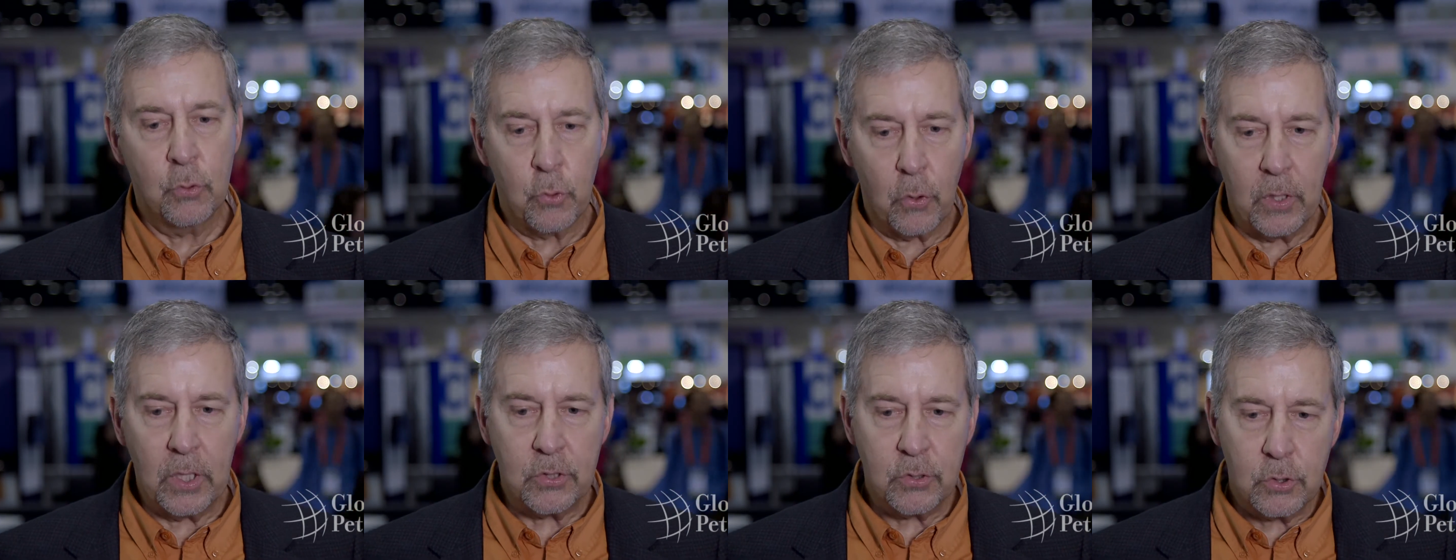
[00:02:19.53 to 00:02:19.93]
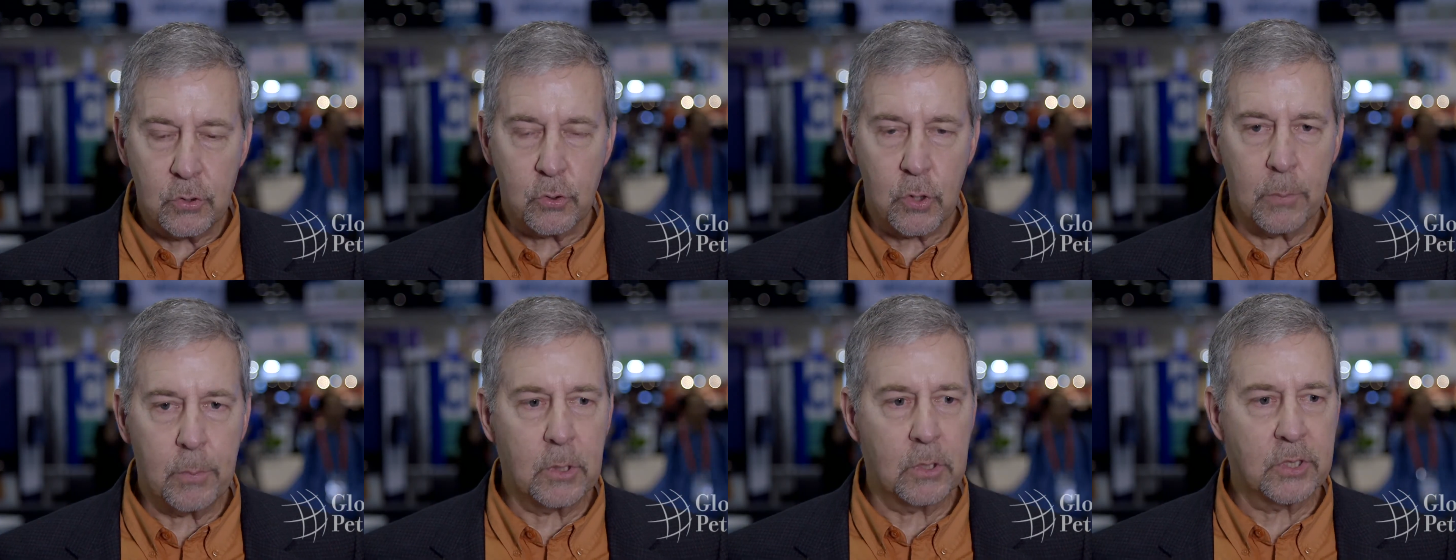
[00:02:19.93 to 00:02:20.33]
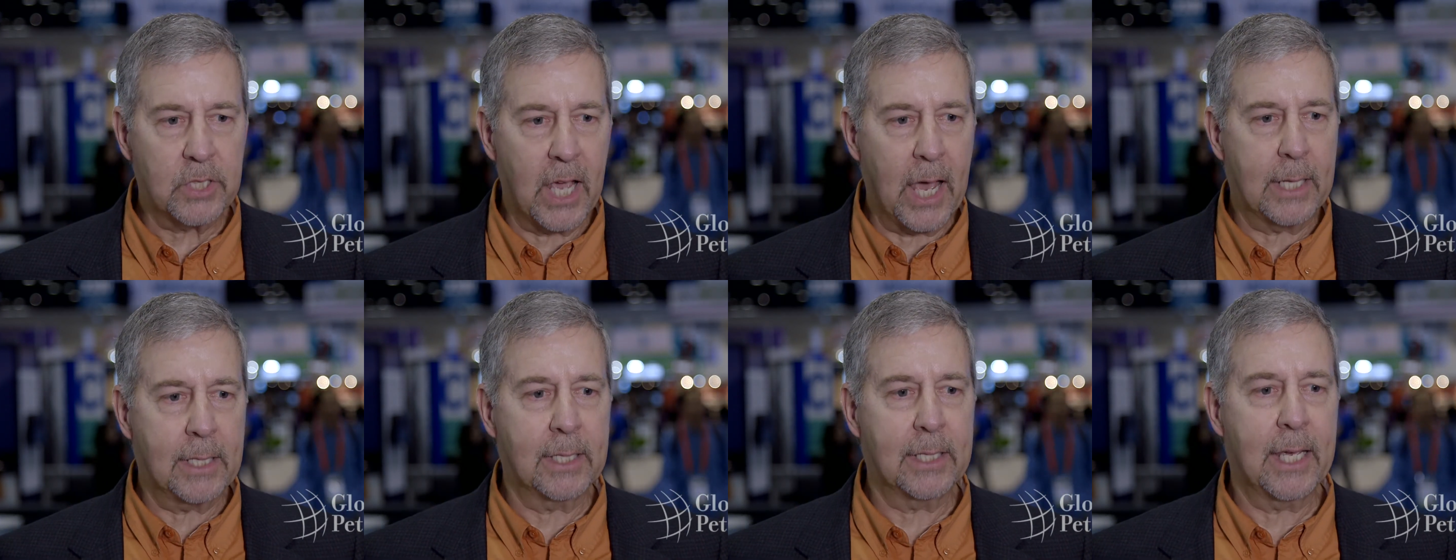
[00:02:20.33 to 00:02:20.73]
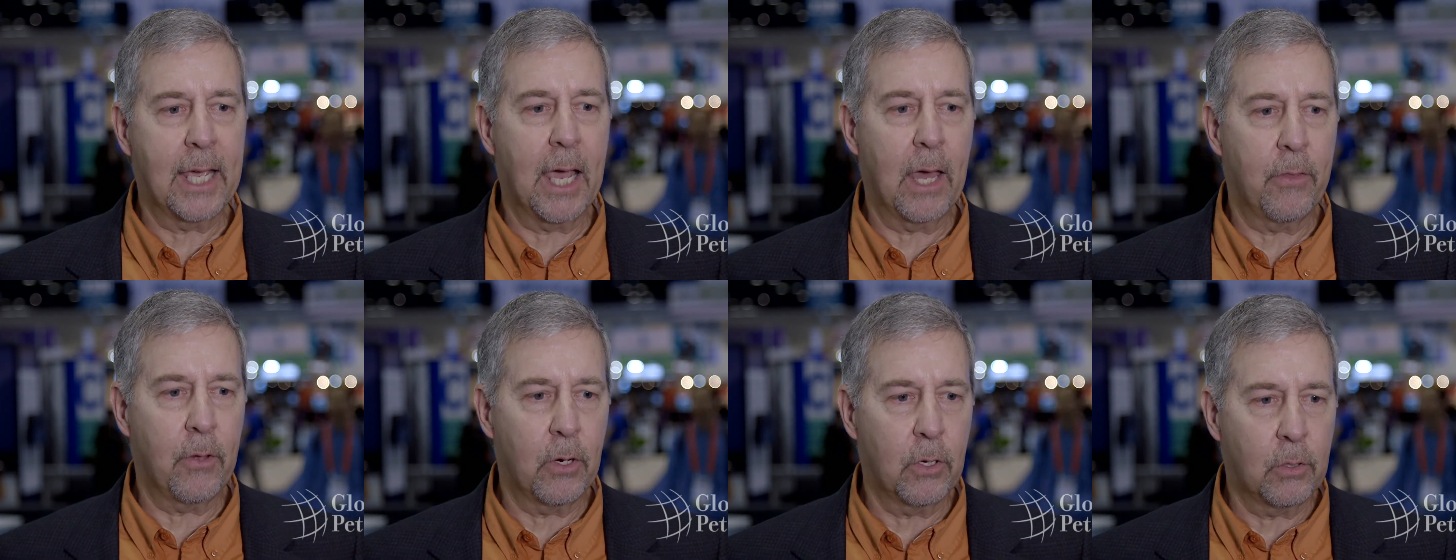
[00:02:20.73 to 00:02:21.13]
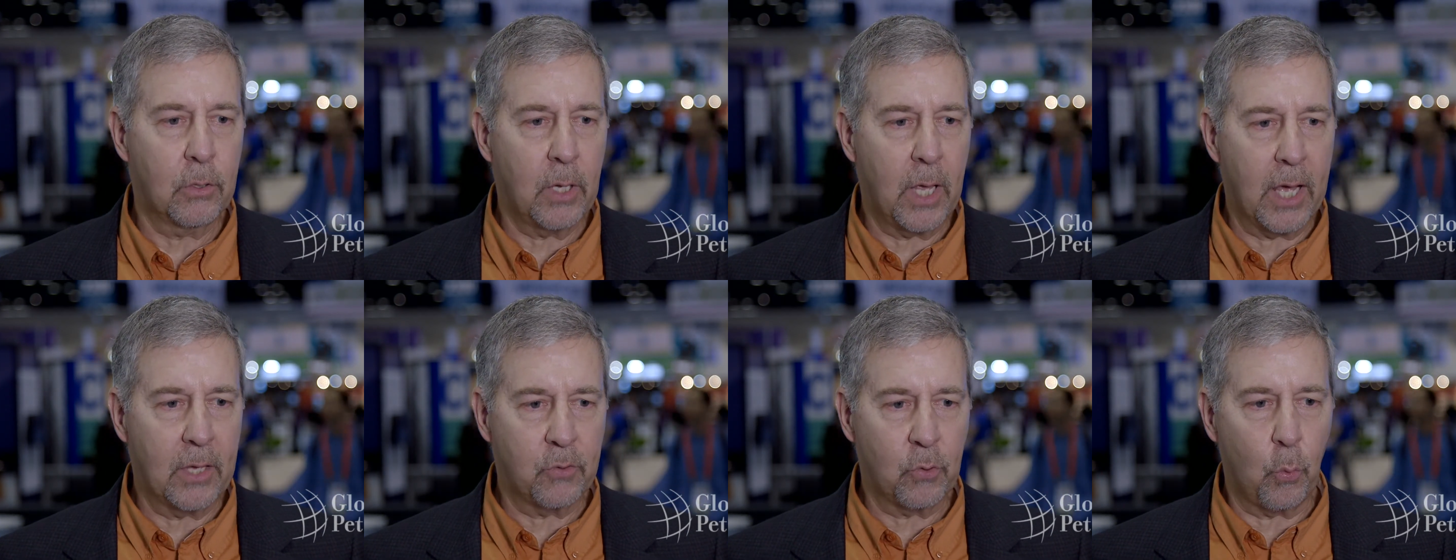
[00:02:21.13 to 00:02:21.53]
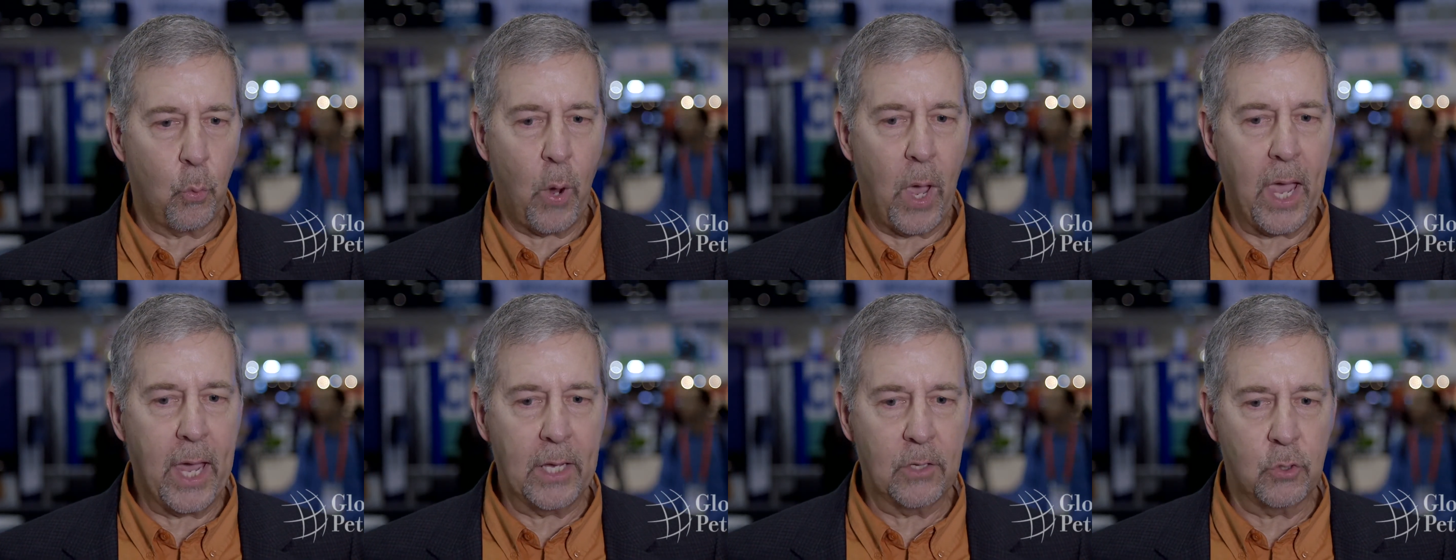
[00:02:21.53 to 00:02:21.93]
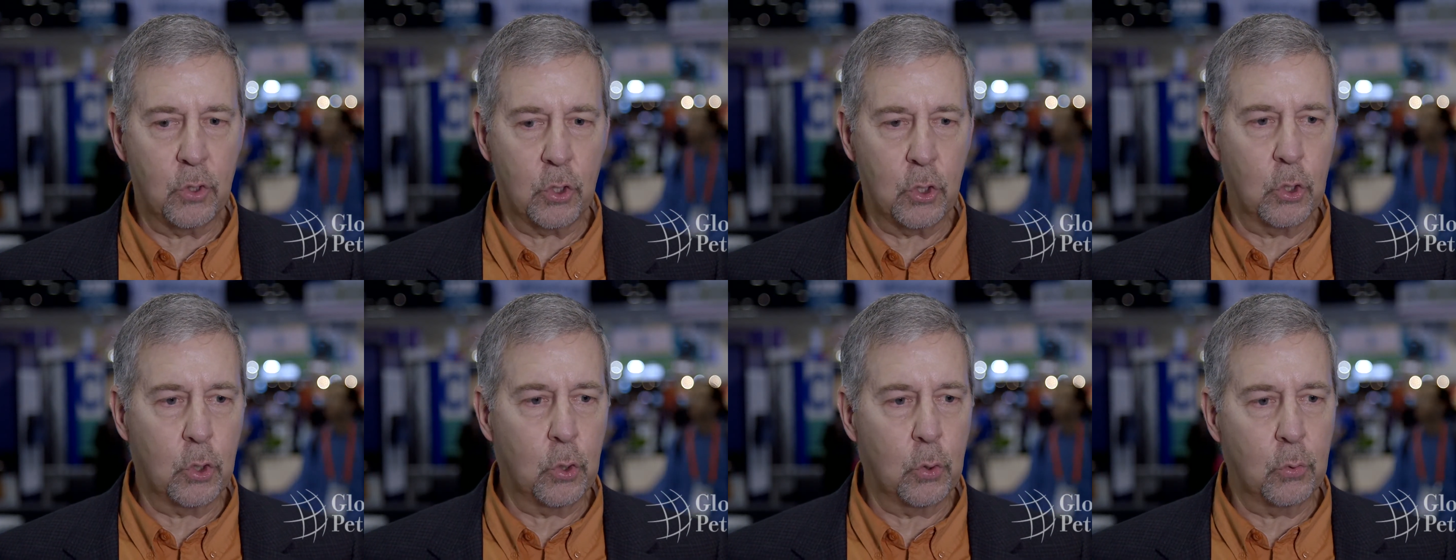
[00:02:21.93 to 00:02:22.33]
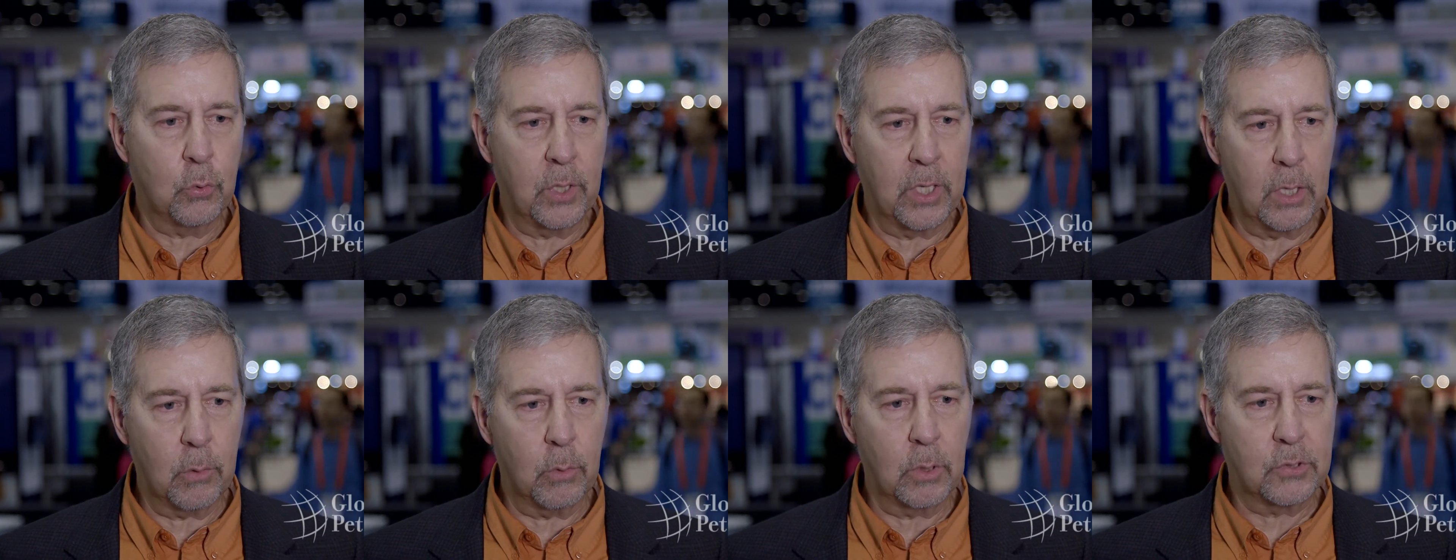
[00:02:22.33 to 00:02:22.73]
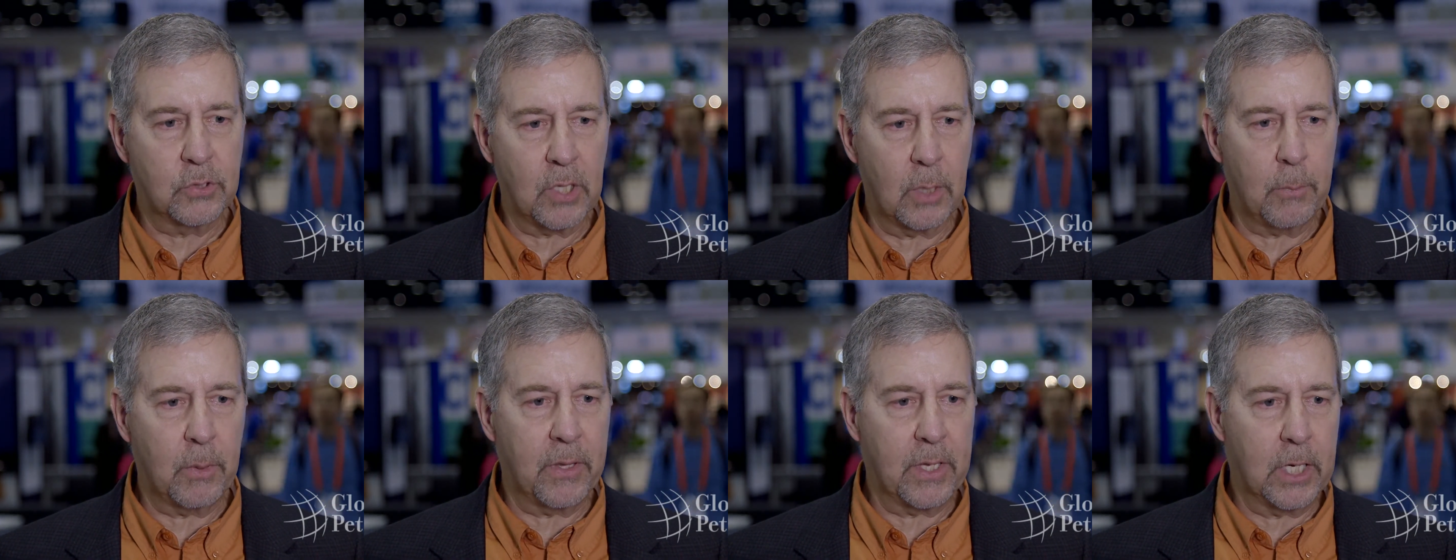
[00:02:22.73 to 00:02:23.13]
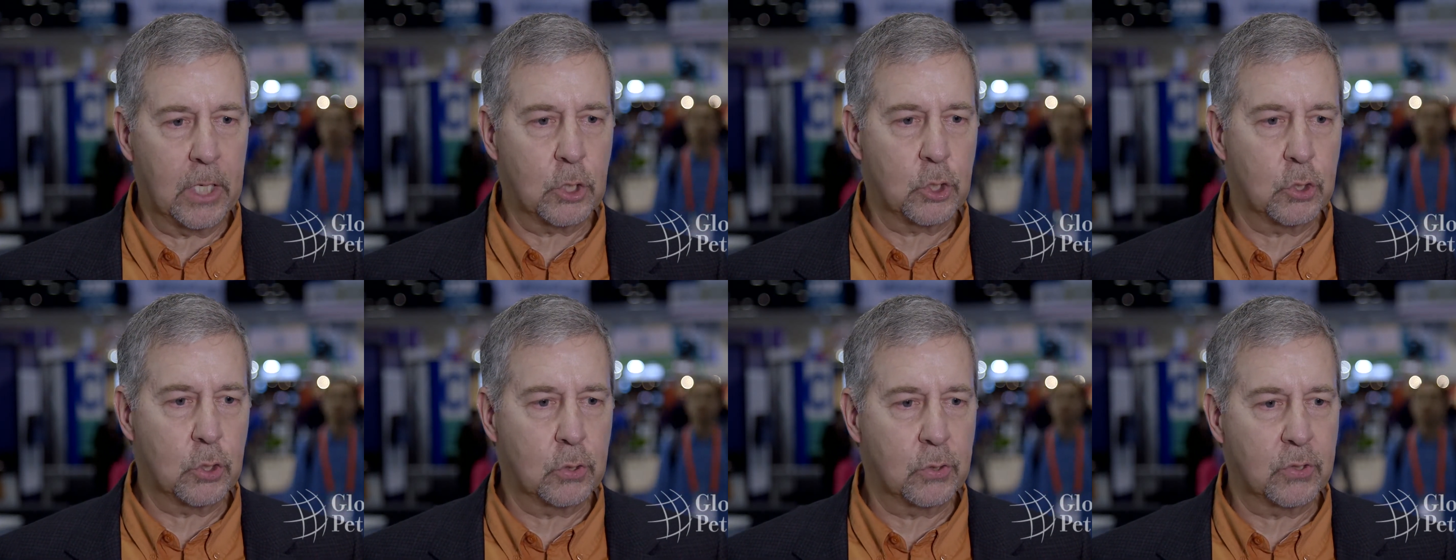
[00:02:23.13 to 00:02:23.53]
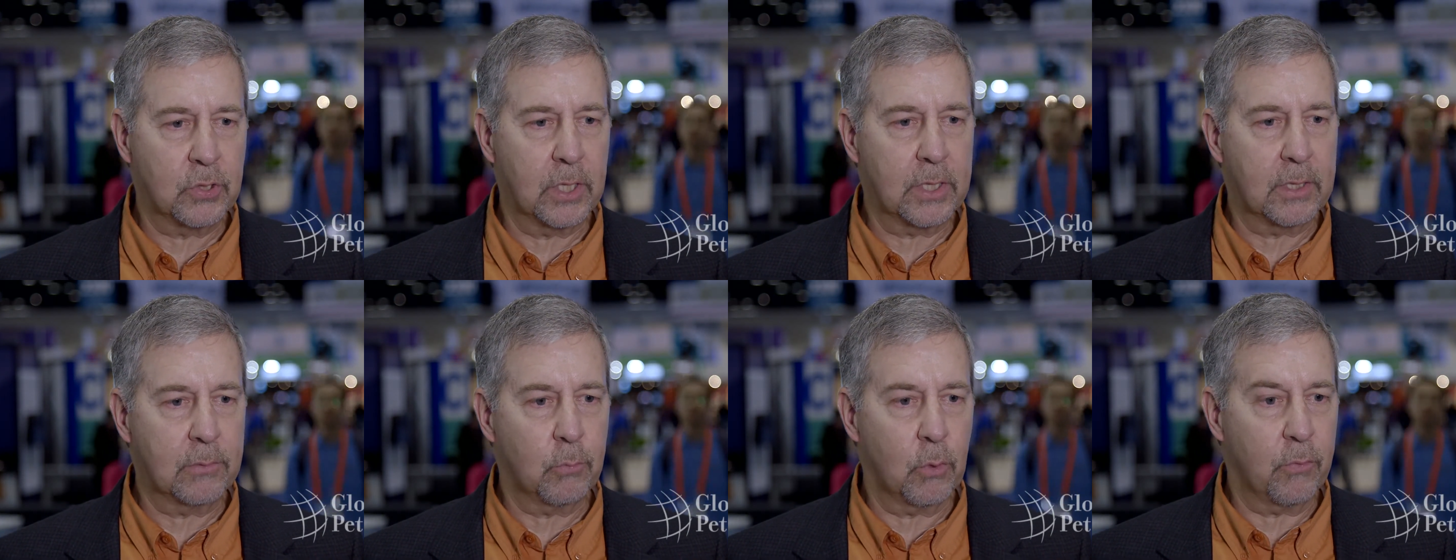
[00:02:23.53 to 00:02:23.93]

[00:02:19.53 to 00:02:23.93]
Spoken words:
So these distributors got together as a way to deal with some of the issues that